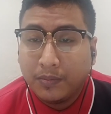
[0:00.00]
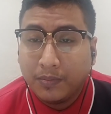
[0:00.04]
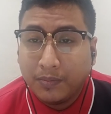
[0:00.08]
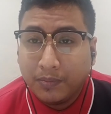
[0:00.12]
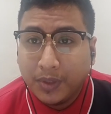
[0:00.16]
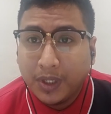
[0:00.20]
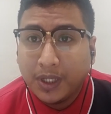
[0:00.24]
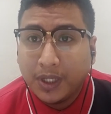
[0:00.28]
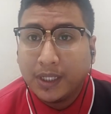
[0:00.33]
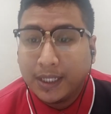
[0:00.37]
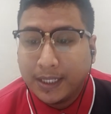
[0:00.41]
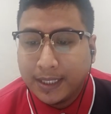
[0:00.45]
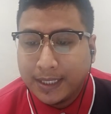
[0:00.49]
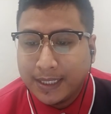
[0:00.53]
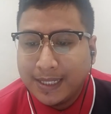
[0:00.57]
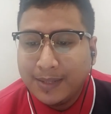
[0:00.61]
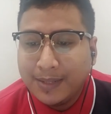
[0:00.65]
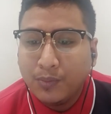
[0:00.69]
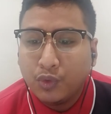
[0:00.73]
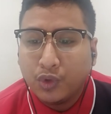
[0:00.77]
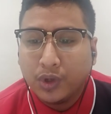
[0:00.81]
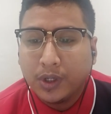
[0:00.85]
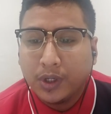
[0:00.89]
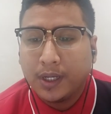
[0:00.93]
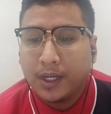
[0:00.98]
build a
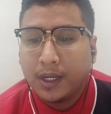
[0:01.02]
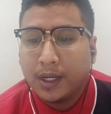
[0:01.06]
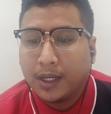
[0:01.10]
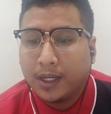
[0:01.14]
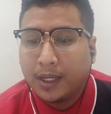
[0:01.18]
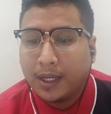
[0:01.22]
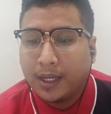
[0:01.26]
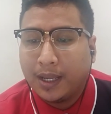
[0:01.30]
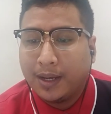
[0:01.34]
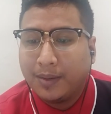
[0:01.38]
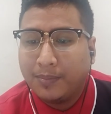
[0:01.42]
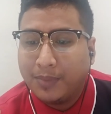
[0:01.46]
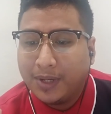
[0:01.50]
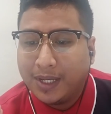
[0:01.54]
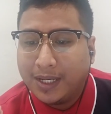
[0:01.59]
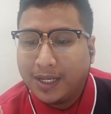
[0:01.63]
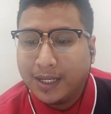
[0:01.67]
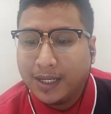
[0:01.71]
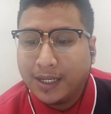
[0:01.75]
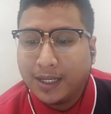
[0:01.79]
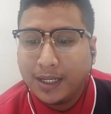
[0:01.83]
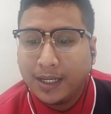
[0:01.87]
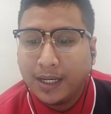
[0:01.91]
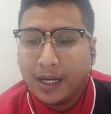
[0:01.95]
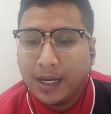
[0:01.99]
teamwork can be
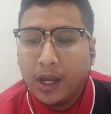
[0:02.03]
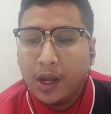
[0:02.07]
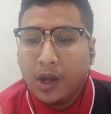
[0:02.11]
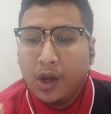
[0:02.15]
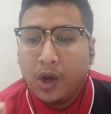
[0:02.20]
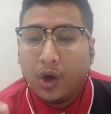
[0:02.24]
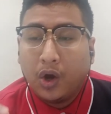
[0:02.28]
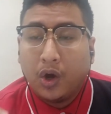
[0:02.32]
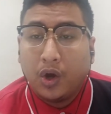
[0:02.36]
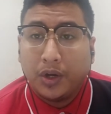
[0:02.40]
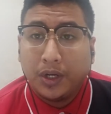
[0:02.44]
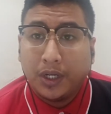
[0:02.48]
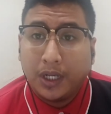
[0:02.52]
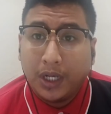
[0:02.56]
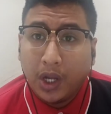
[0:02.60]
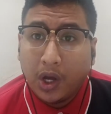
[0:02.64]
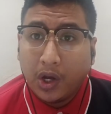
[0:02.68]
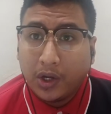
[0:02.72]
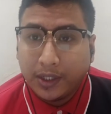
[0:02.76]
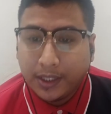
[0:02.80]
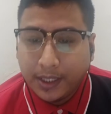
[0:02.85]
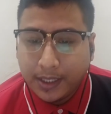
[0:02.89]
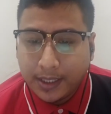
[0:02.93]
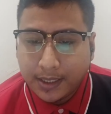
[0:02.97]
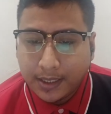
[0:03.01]
done on a
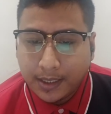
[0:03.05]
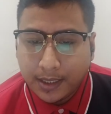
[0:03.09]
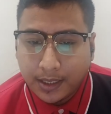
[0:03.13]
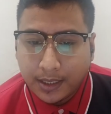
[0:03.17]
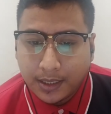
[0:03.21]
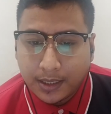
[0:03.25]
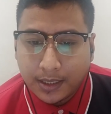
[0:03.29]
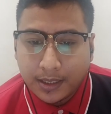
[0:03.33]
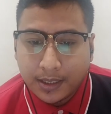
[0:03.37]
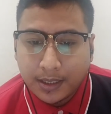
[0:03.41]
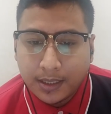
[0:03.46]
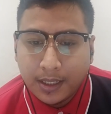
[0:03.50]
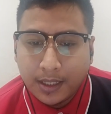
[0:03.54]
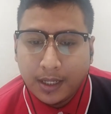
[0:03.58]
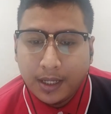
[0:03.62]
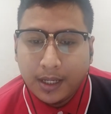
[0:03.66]
long distance.